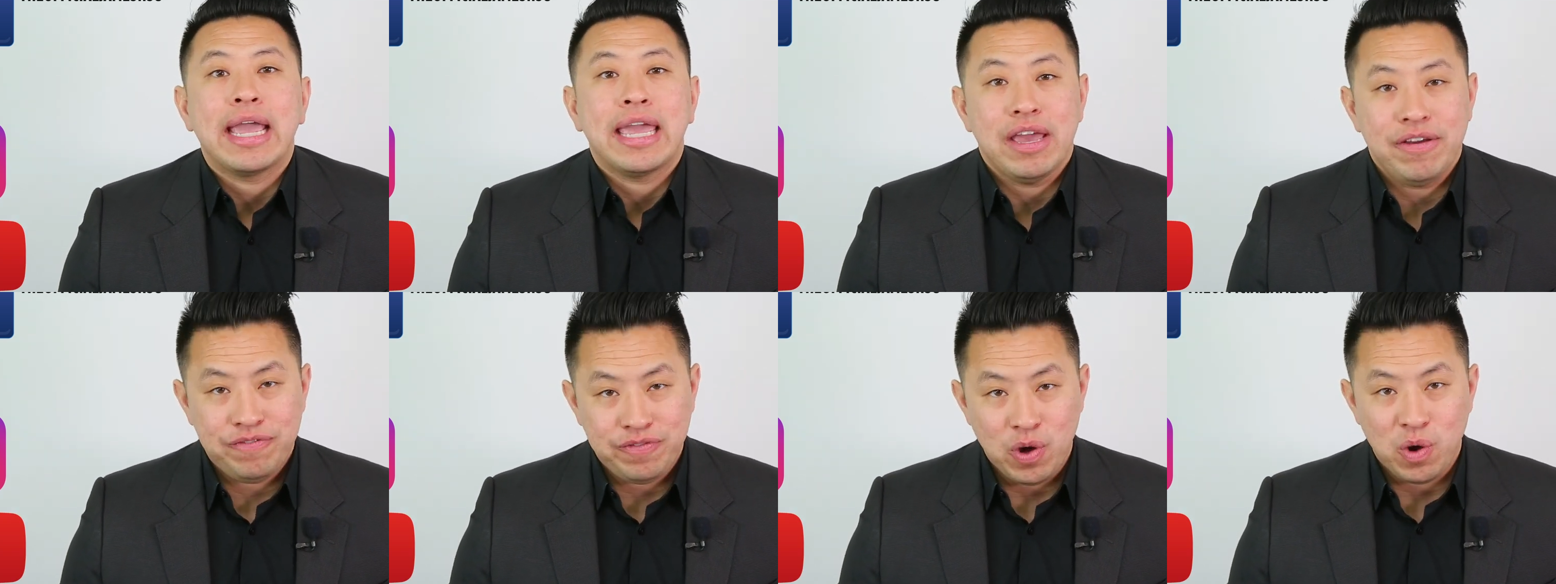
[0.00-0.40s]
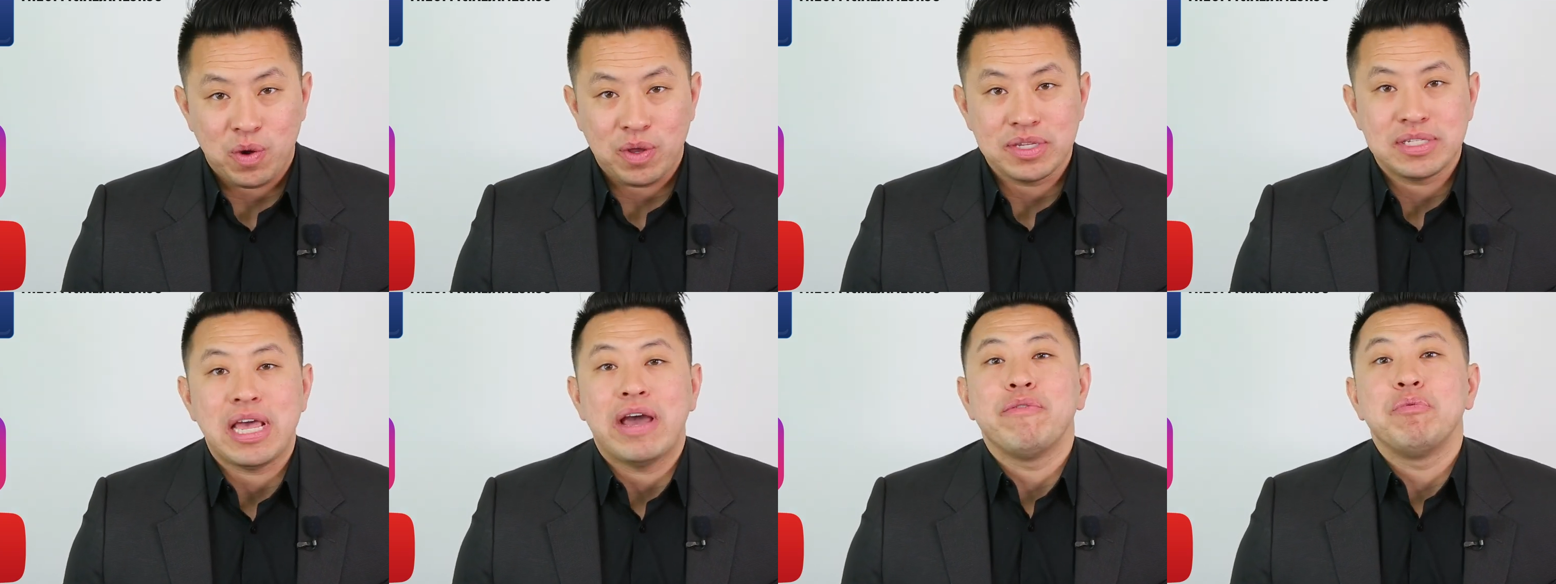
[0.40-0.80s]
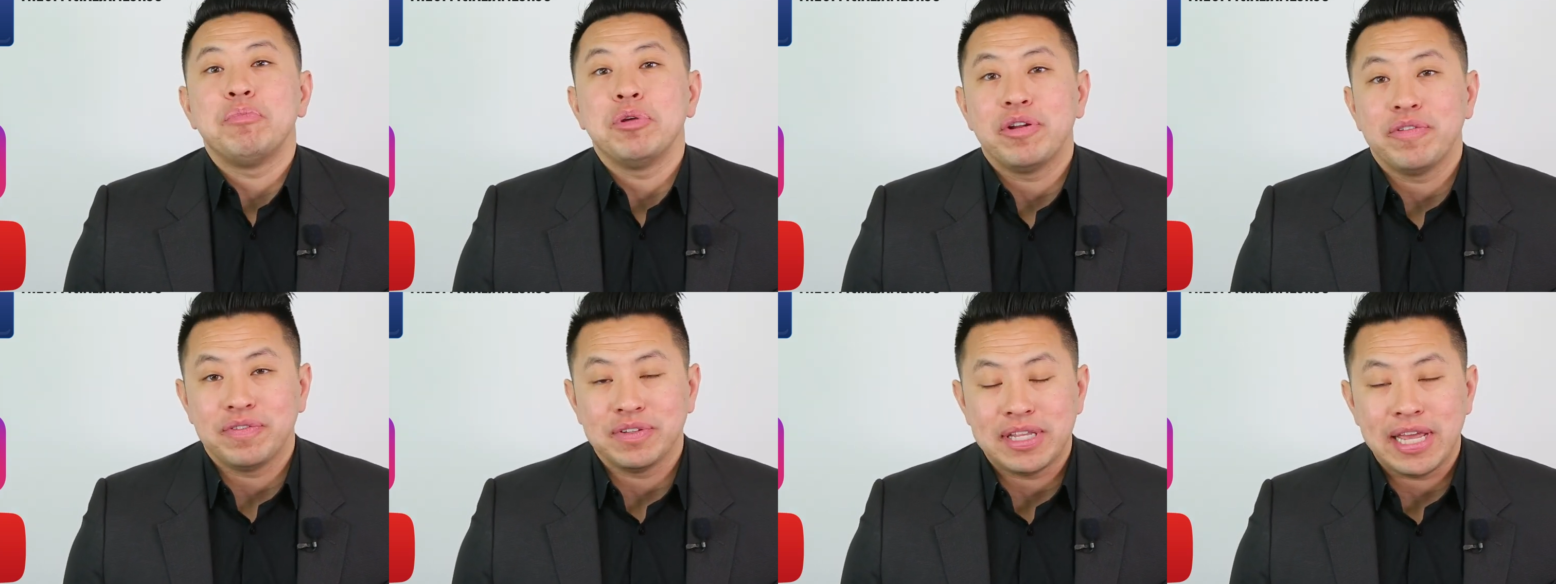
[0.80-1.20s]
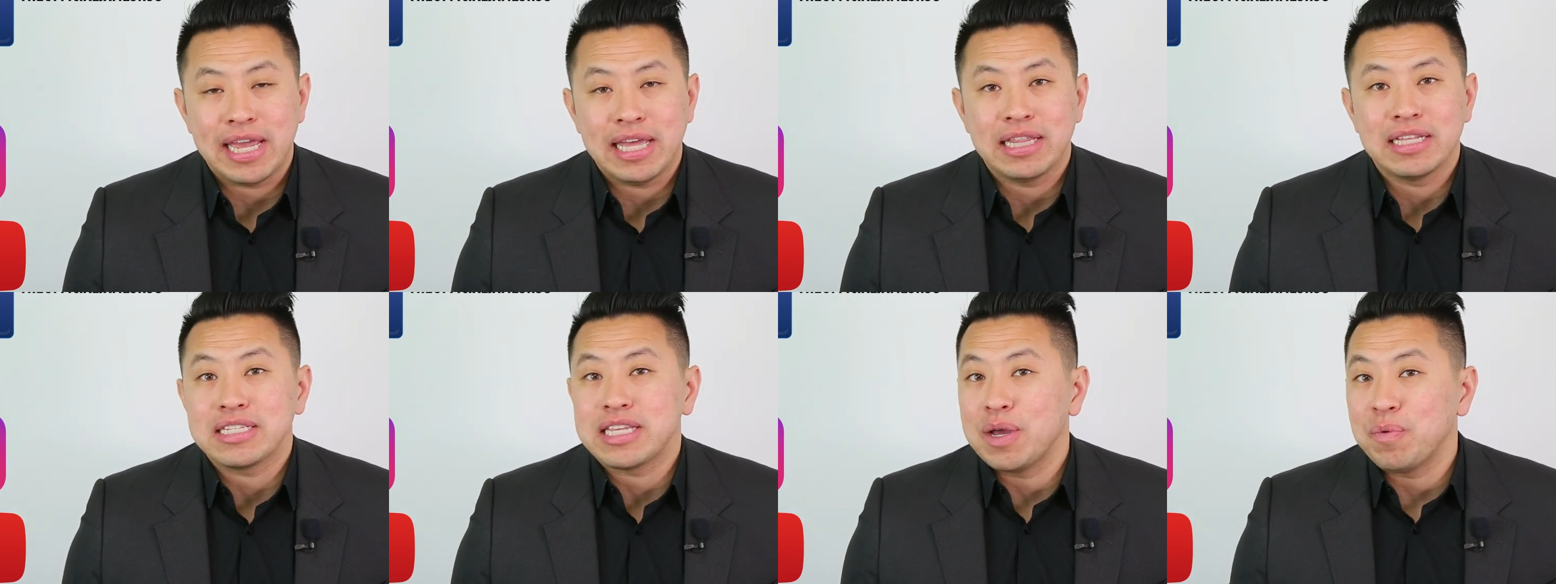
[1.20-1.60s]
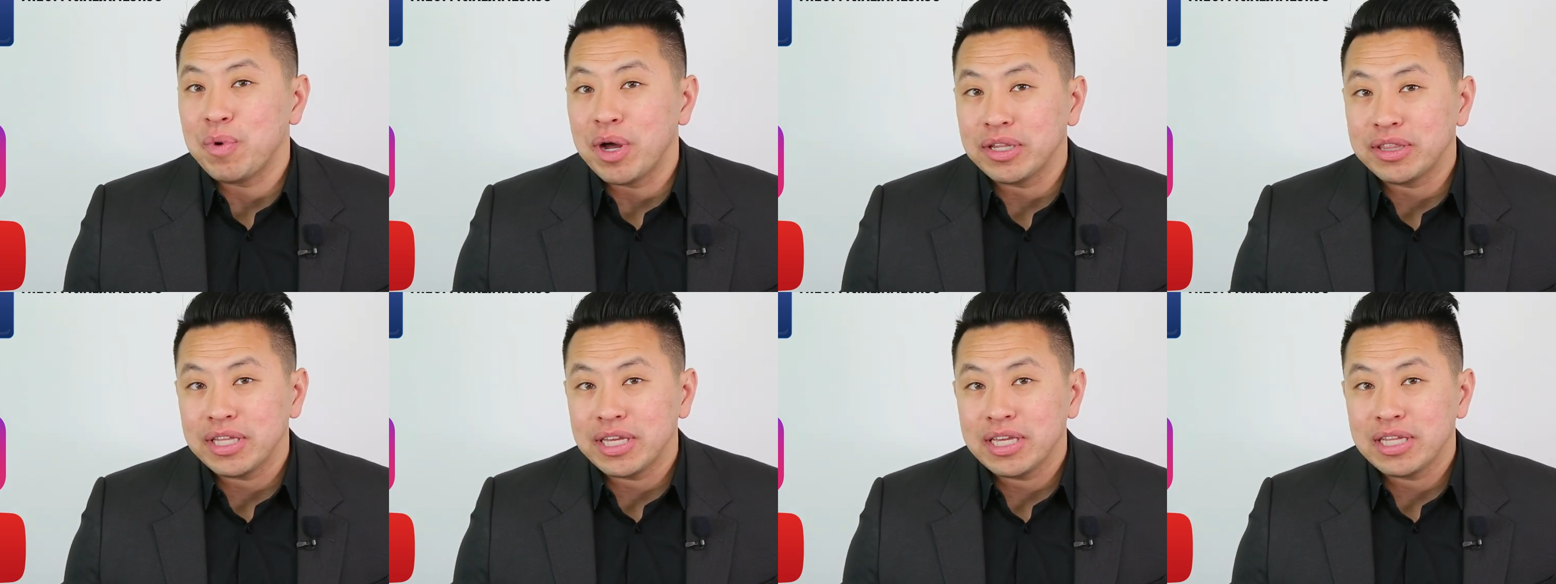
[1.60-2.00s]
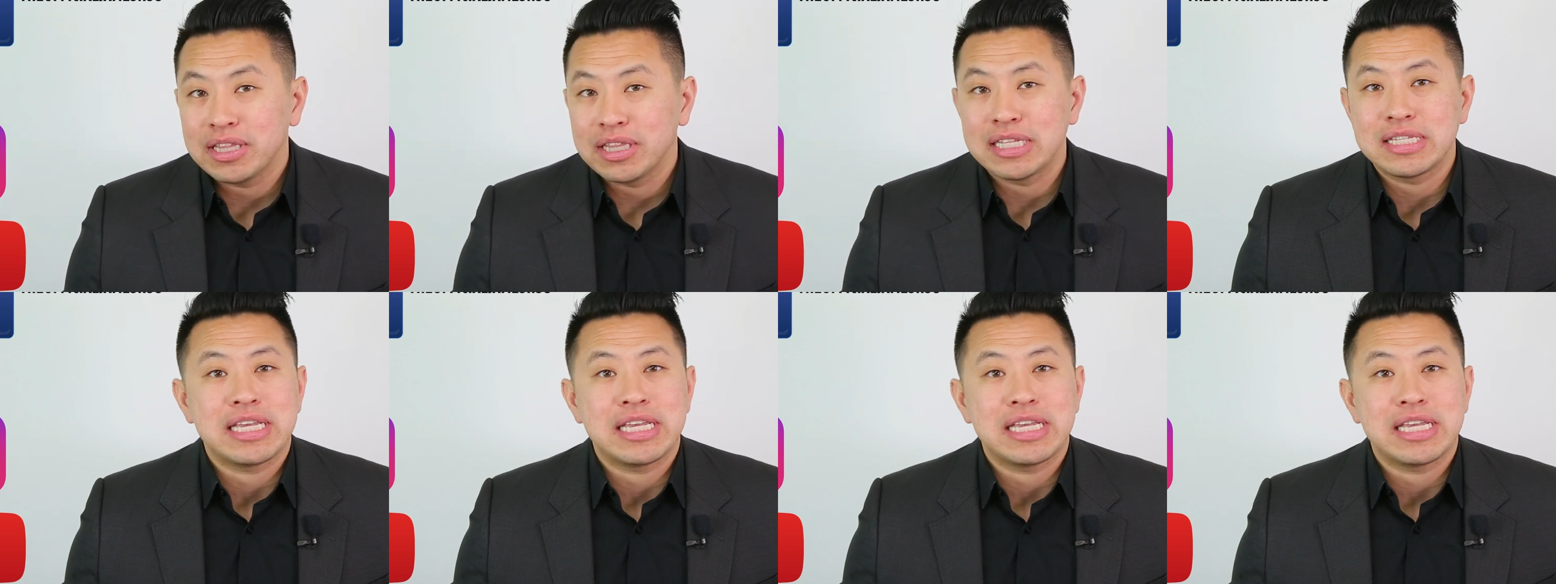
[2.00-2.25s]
Get focused, have a beautiful day, let's get wealthy,